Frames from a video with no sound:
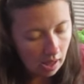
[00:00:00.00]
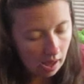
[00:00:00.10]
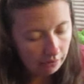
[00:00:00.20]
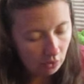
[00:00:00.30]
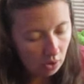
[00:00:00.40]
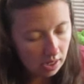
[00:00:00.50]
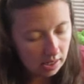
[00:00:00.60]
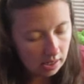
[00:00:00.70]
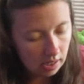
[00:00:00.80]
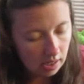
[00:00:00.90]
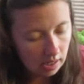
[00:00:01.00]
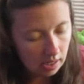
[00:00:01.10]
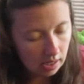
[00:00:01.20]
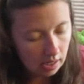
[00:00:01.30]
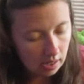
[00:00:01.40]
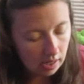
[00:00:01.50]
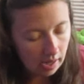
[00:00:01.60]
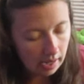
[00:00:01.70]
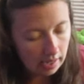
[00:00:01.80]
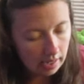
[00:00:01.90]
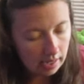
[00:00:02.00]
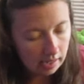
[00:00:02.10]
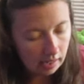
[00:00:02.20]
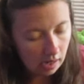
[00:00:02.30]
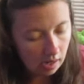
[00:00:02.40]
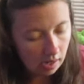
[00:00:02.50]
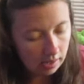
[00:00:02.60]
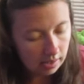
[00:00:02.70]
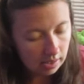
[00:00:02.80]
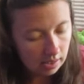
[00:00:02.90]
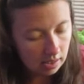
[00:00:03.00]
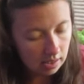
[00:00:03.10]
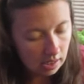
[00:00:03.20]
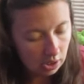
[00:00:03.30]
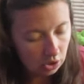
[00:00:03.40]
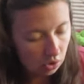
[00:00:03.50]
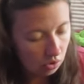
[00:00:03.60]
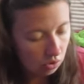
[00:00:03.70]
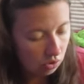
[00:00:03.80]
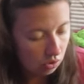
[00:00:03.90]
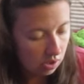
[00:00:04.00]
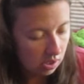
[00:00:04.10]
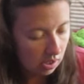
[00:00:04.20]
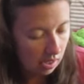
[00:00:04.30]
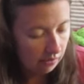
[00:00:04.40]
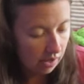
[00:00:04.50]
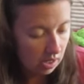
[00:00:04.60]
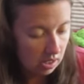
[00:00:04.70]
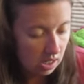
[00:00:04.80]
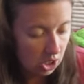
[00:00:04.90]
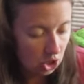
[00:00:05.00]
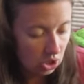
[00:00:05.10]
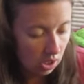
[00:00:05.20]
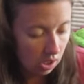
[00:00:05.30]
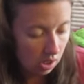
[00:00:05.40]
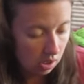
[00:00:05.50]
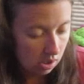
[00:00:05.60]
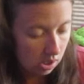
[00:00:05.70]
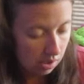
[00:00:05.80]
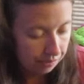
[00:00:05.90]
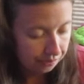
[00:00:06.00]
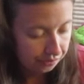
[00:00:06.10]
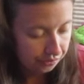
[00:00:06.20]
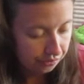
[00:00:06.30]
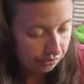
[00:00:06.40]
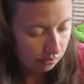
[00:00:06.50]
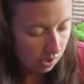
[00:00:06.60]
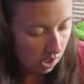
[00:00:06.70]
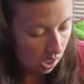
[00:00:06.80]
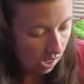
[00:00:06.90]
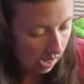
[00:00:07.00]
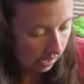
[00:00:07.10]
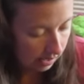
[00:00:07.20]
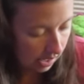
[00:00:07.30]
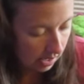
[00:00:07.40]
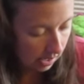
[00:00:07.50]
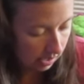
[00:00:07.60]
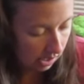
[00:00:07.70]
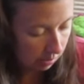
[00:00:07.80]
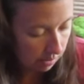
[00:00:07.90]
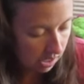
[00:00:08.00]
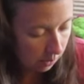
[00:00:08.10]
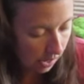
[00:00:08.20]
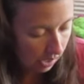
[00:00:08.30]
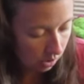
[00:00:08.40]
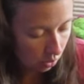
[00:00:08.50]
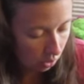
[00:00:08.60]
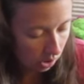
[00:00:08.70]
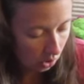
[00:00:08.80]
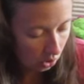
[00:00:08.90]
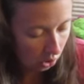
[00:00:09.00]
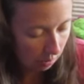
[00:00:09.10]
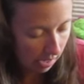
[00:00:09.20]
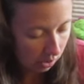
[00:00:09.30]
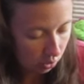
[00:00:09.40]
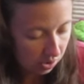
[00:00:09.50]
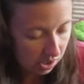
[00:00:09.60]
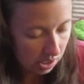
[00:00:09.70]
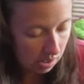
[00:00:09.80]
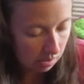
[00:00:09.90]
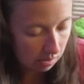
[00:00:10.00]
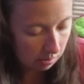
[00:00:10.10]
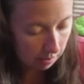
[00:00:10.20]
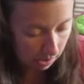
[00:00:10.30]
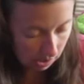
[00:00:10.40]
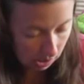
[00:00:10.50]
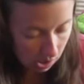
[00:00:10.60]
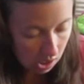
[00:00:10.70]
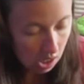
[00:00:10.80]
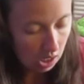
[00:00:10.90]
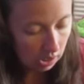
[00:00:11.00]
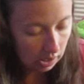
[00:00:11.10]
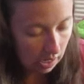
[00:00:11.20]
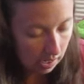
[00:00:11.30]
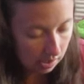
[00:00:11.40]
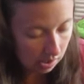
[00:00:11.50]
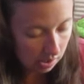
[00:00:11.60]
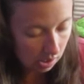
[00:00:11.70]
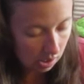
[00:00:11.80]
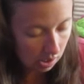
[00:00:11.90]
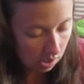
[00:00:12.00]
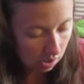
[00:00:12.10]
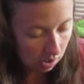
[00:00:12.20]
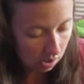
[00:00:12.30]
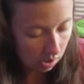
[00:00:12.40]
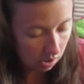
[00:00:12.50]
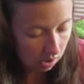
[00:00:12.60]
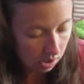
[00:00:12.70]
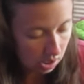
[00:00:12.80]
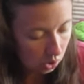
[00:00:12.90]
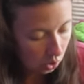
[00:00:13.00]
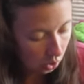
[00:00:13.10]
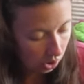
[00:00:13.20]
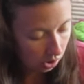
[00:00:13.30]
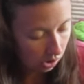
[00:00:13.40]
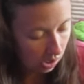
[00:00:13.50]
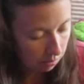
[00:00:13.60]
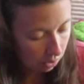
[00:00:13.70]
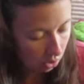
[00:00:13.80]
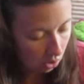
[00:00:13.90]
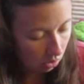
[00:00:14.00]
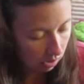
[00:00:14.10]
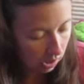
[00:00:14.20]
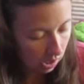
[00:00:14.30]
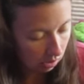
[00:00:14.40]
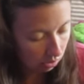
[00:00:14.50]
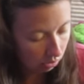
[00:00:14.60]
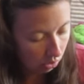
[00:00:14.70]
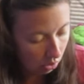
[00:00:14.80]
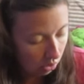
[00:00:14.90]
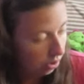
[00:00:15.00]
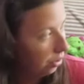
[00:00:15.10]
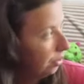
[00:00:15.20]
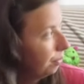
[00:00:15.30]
Avoid eye area. Discontinue use if irritation occurs. And in this is beeswax, coconut oil, mango seed butter, castor seed oil, apricot kernel oil.